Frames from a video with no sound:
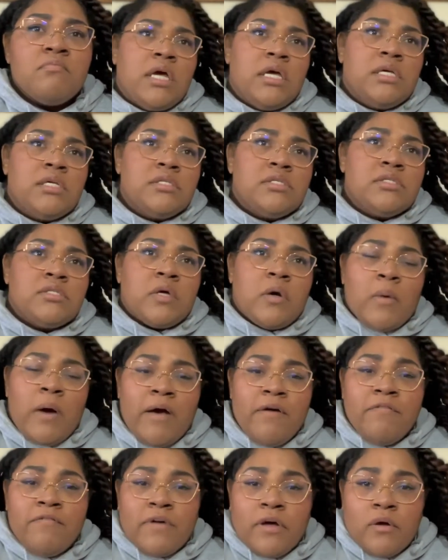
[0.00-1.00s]
So I
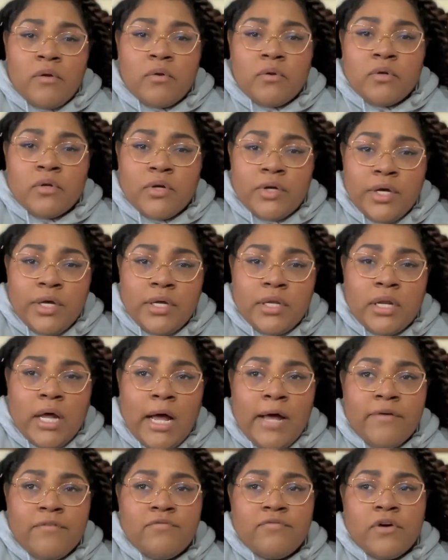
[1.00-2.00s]
felt good.
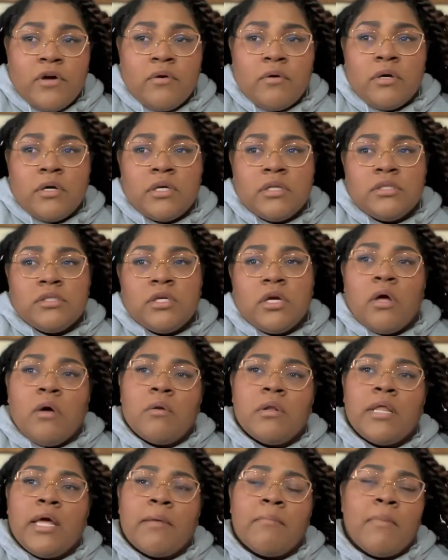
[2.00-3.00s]
I felt good to go to
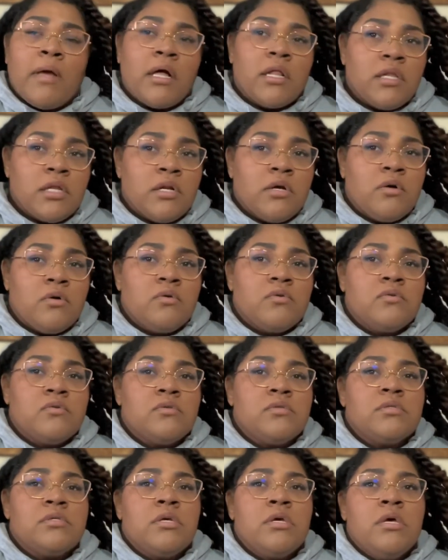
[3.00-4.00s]
like my
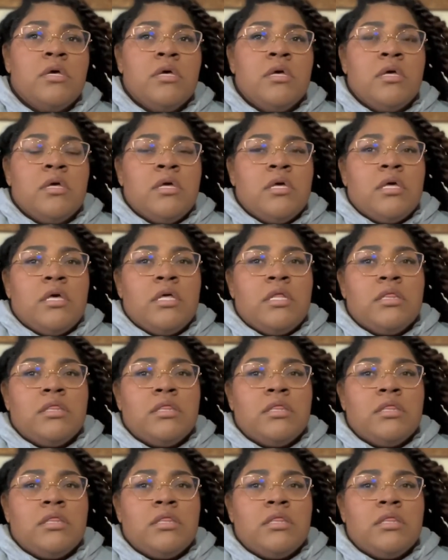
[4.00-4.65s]
clinicals and